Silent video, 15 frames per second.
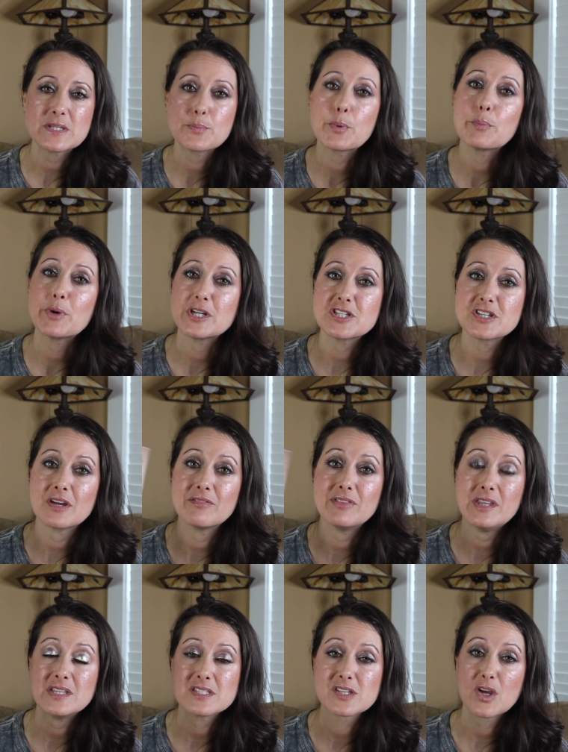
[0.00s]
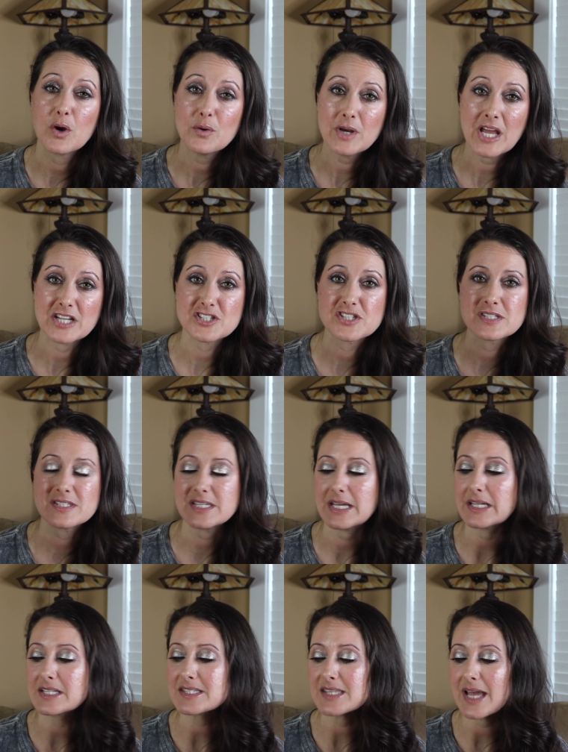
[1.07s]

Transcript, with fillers: up a bunch of these Gonesh sticks.